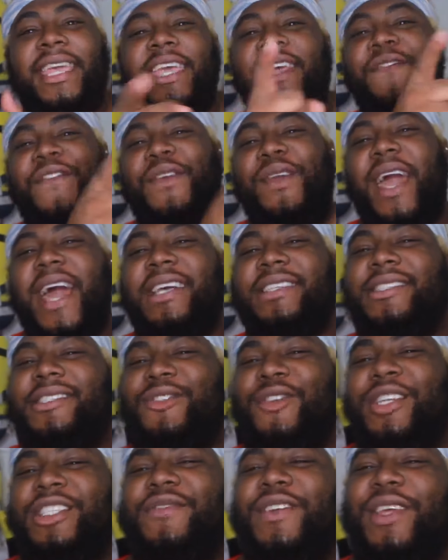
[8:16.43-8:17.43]
If you guys
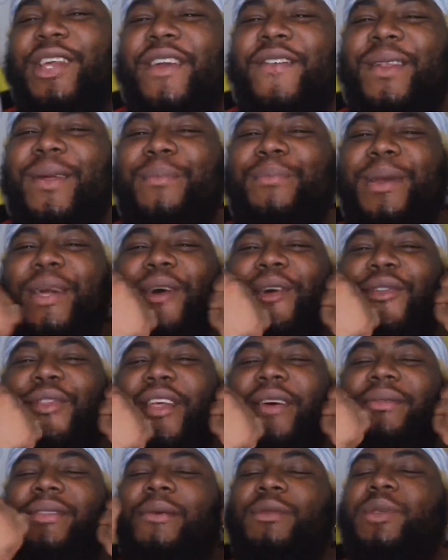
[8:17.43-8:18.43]
enjoyed this video, give it a big old
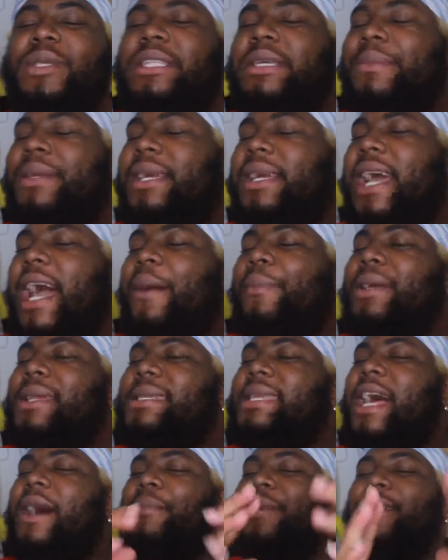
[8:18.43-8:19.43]
thumbs up. Also, leave me a
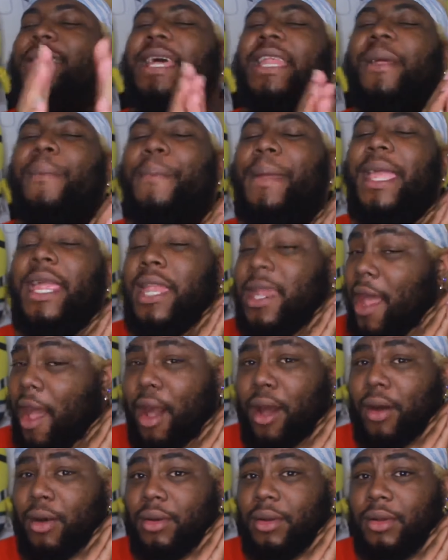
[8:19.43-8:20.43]
comment down below letting me
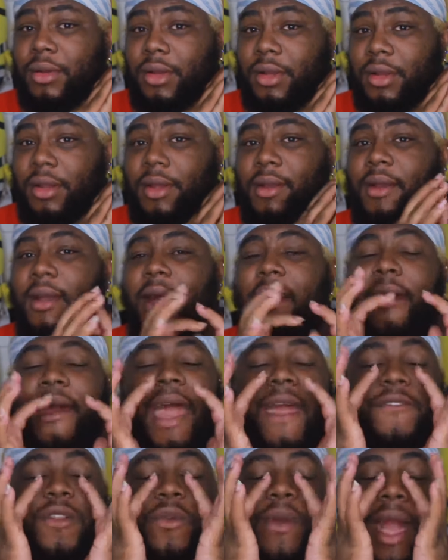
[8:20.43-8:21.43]
know.
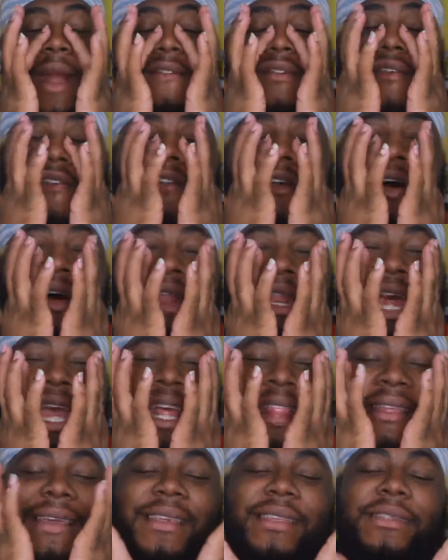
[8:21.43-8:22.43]
Have you ever felt
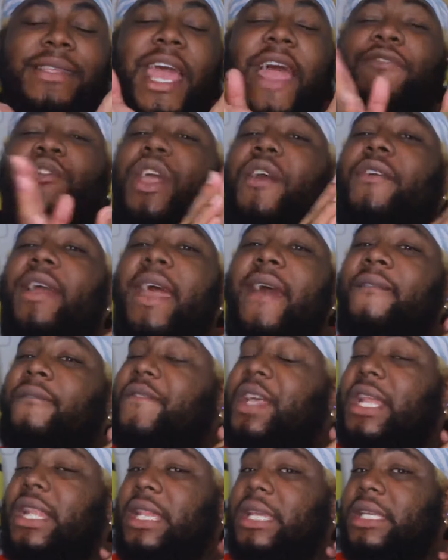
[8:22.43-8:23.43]
like this? Have you ever had
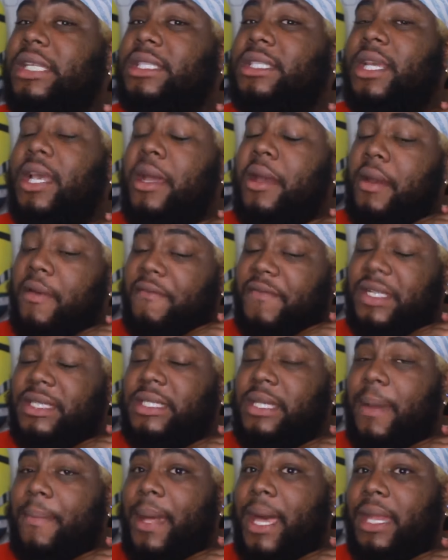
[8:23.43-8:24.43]
feelings for
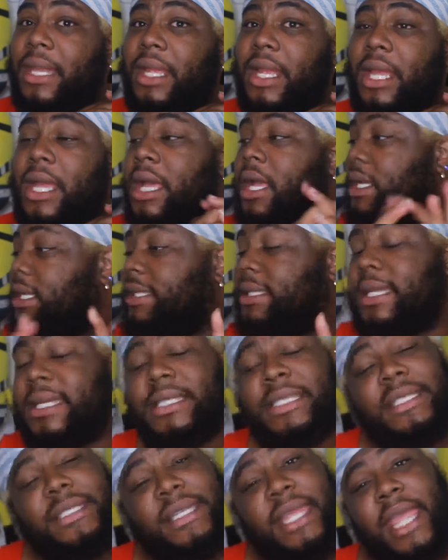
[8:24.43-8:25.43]
somebody
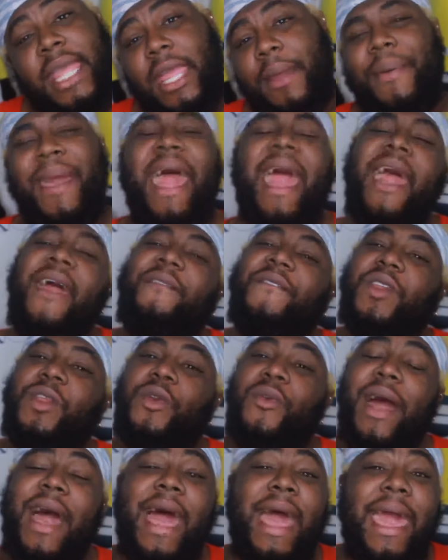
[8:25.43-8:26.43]
this deep? Have
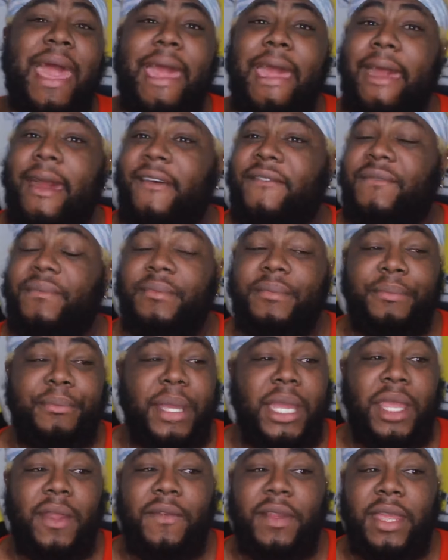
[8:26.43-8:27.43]
you? I have.
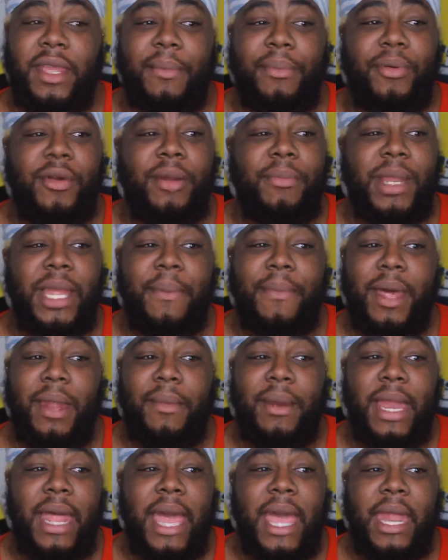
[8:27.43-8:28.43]
Period. Point blank,
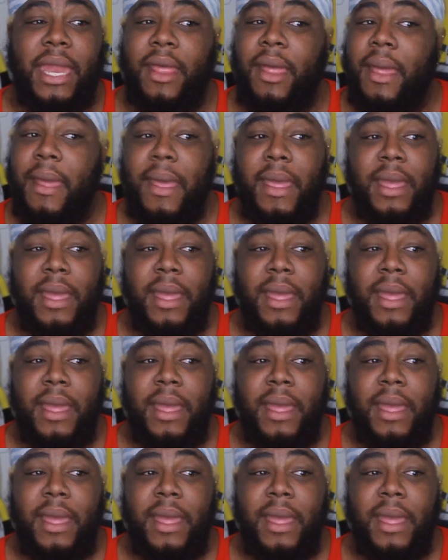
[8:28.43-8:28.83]
bottom line.